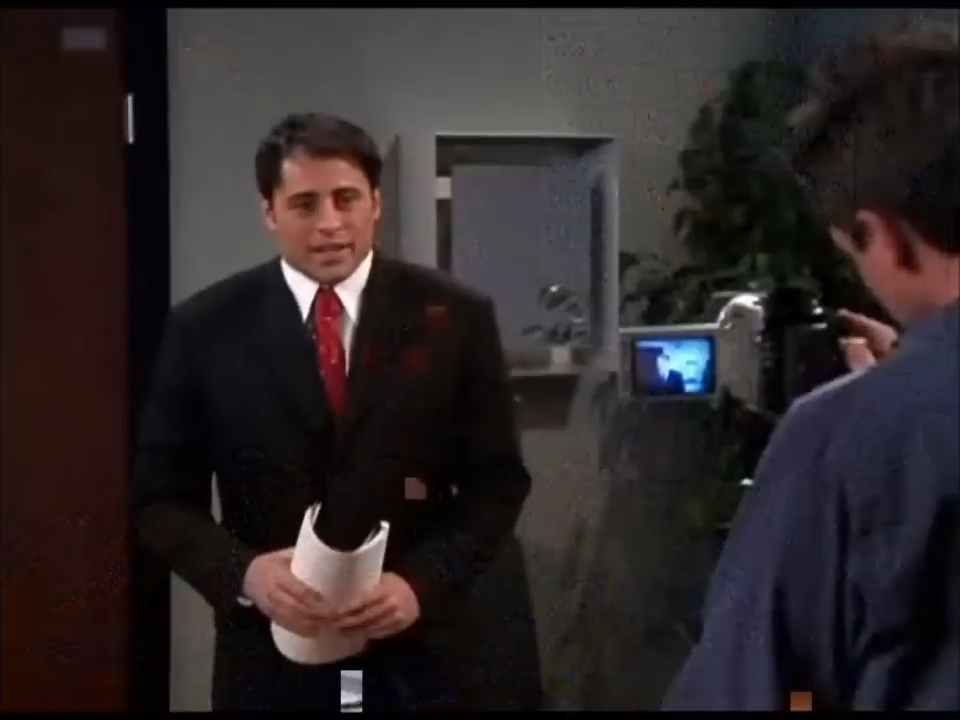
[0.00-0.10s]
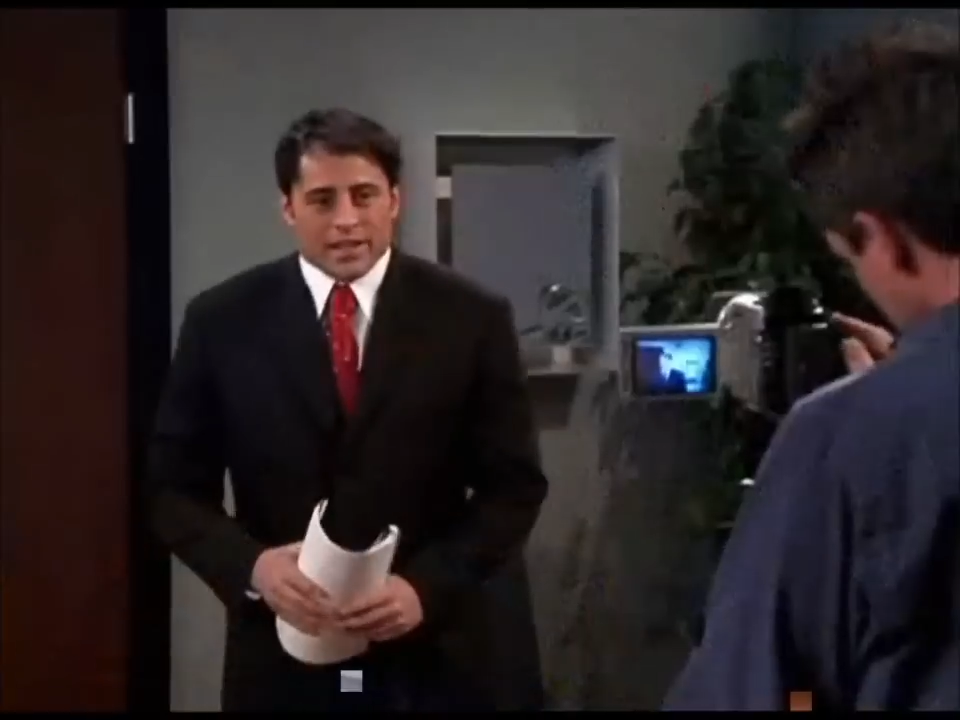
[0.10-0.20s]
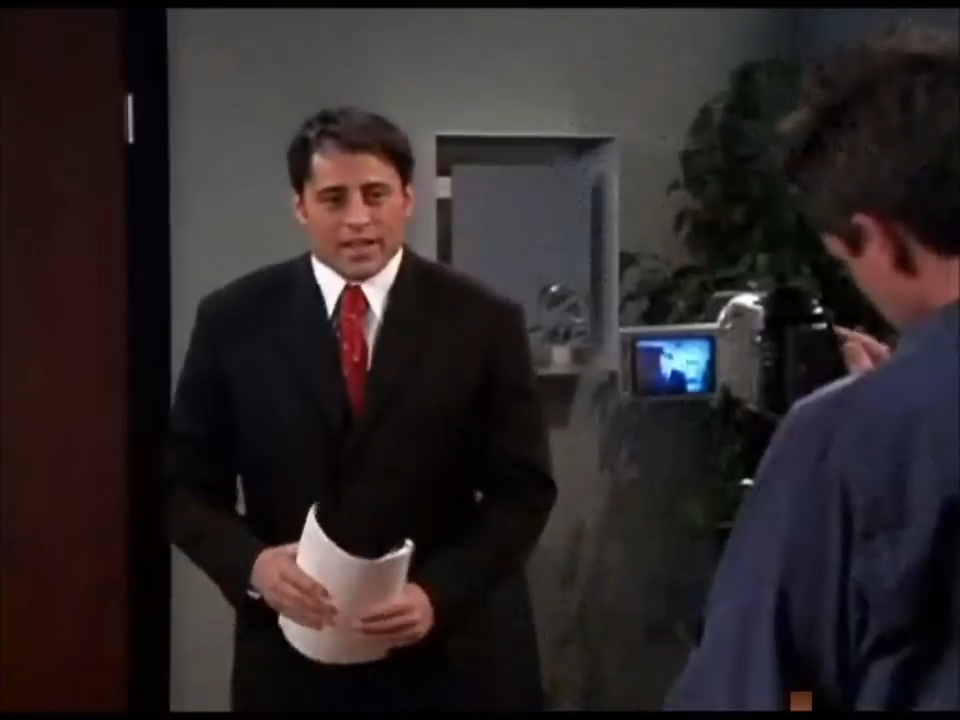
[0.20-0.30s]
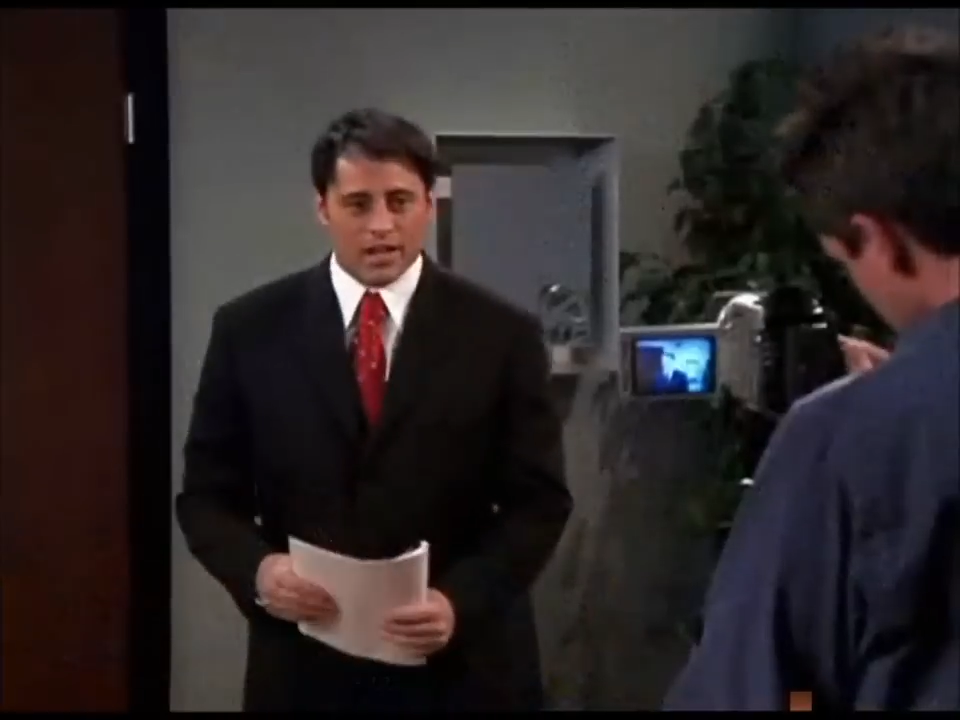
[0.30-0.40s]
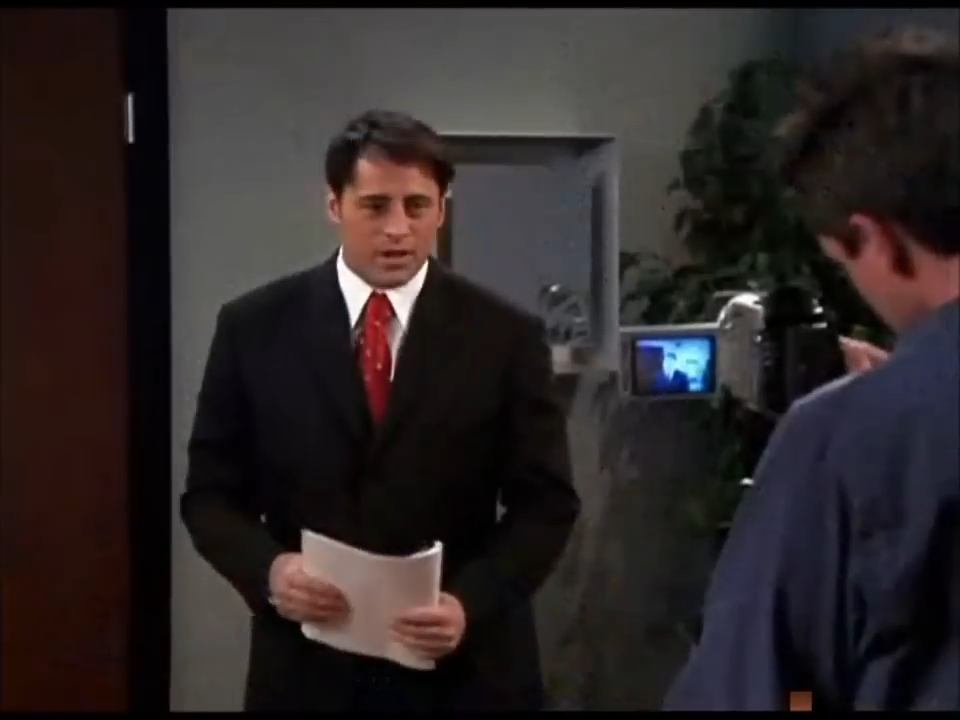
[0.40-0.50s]

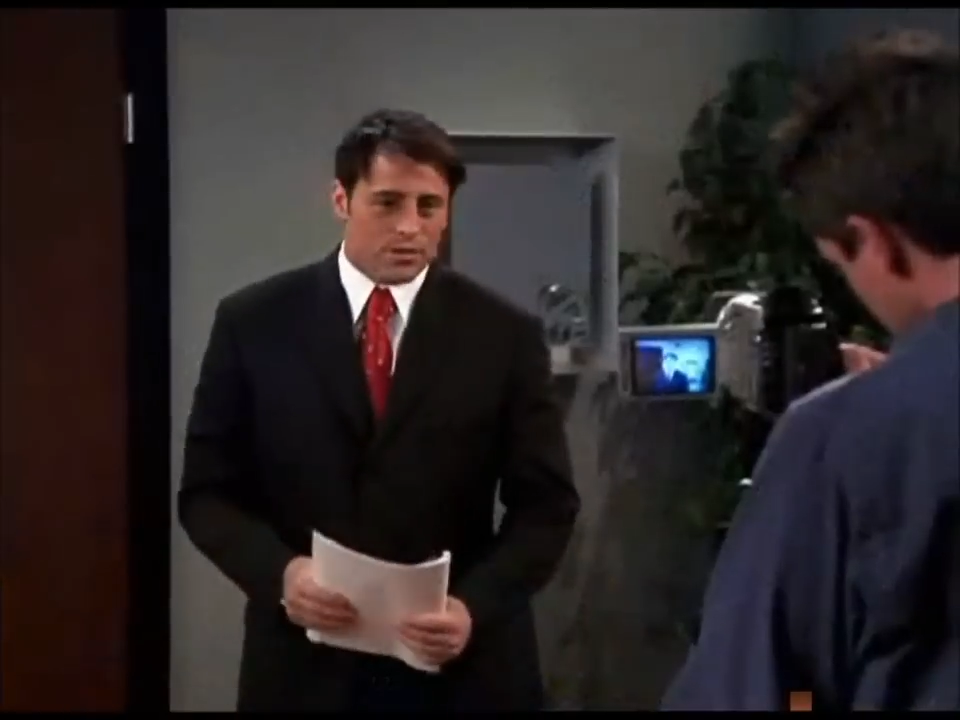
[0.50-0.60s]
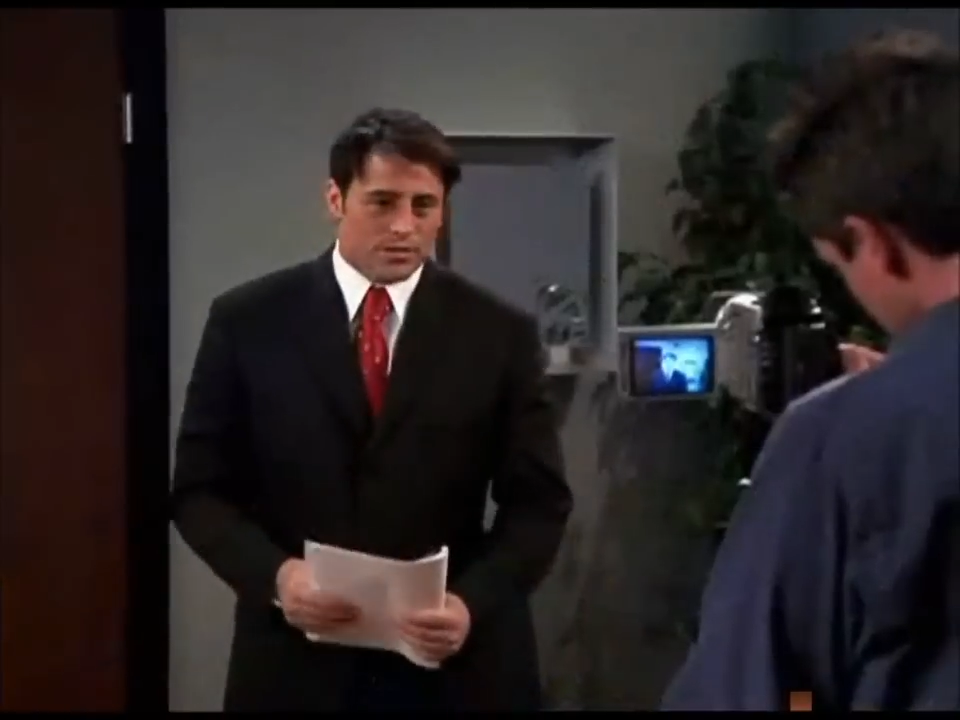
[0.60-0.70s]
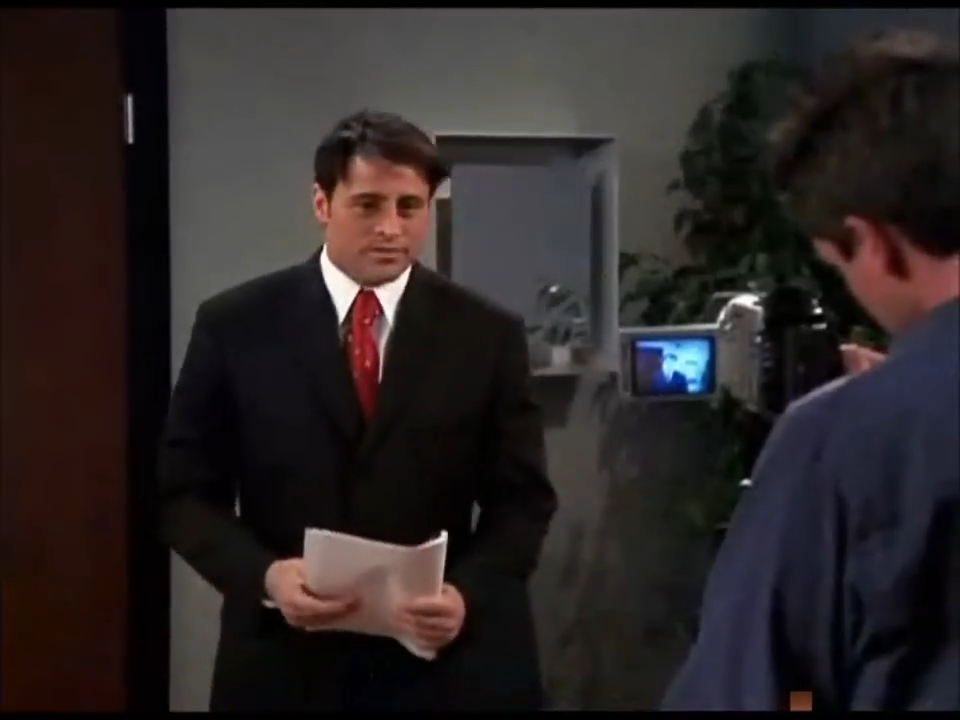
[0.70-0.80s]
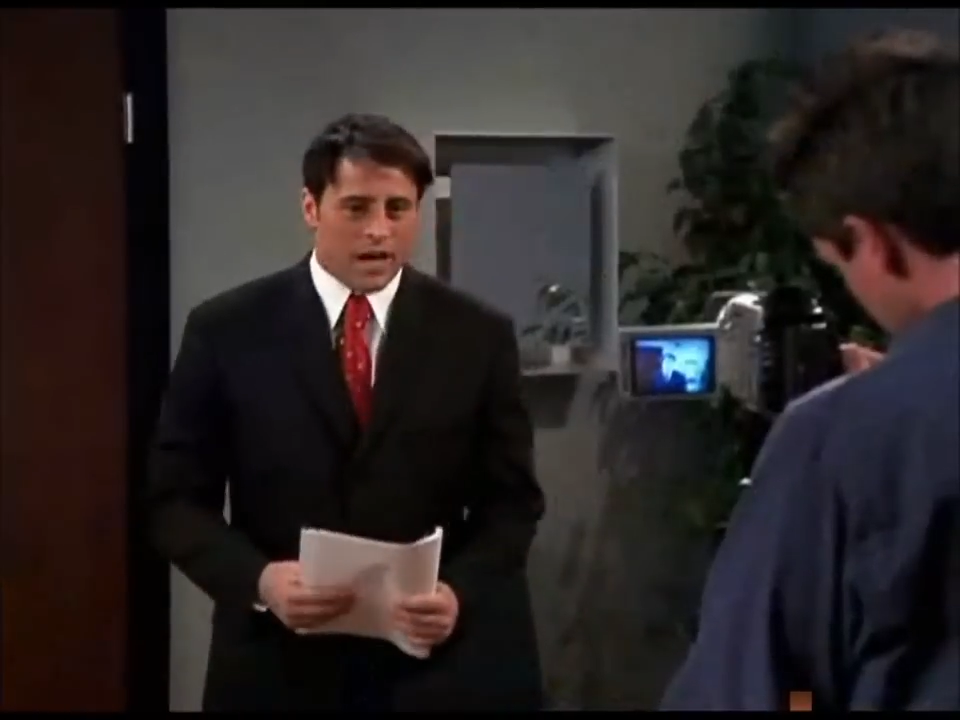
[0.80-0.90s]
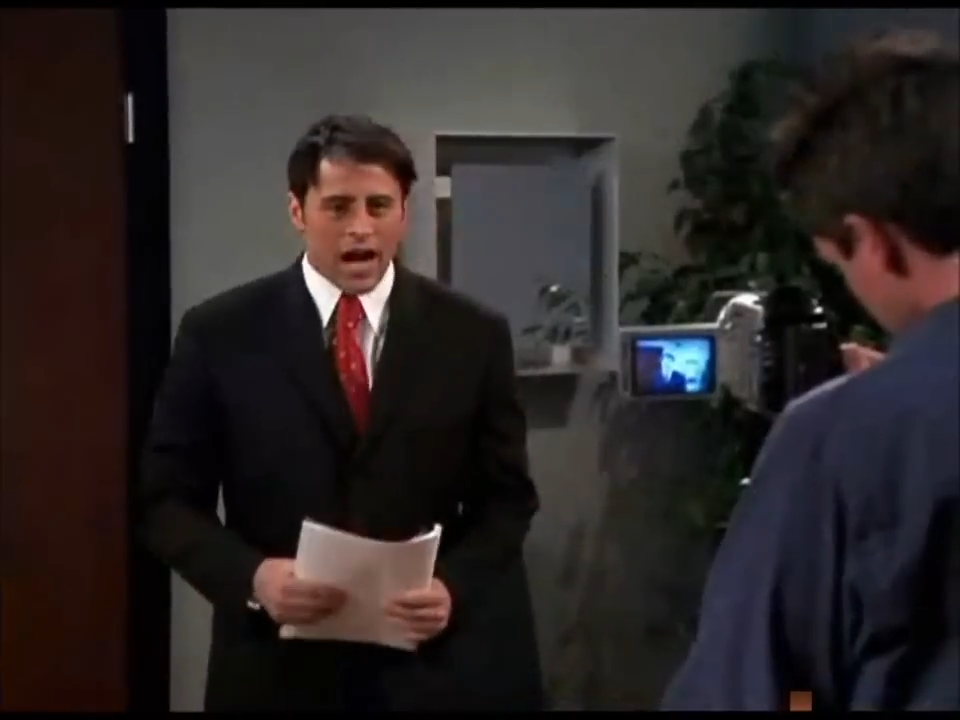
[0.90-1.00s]
Hello.
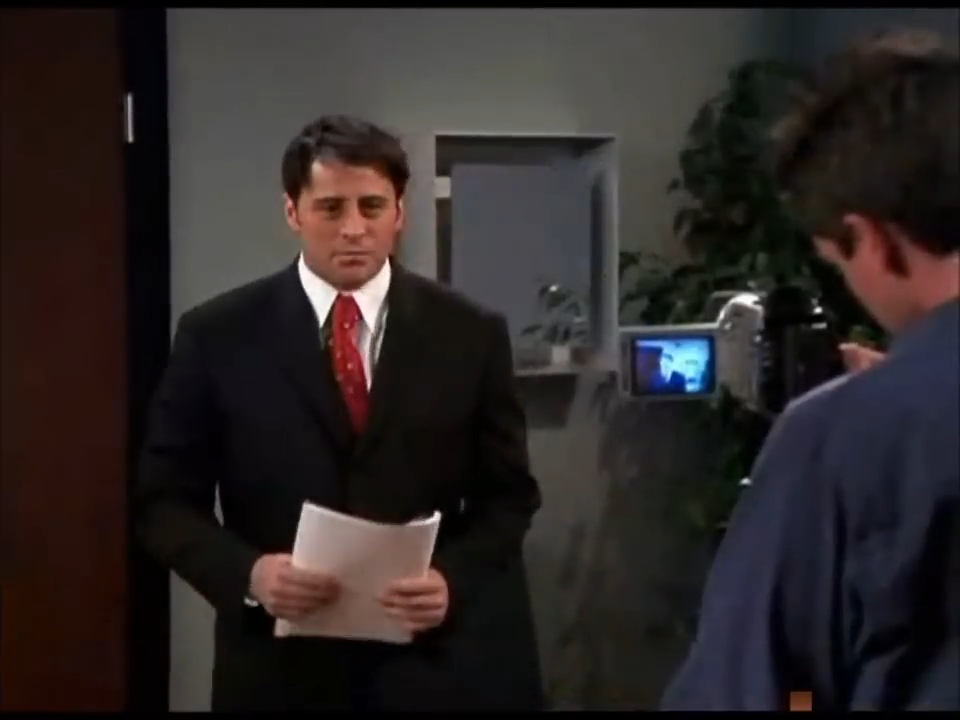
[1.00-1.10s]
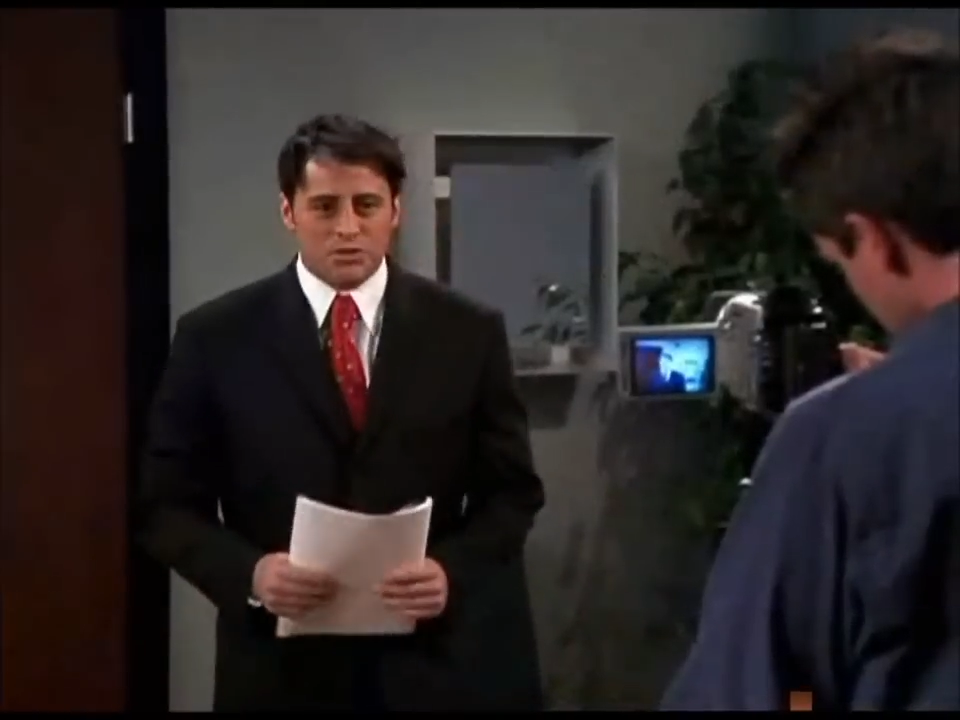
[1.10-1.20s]
I'm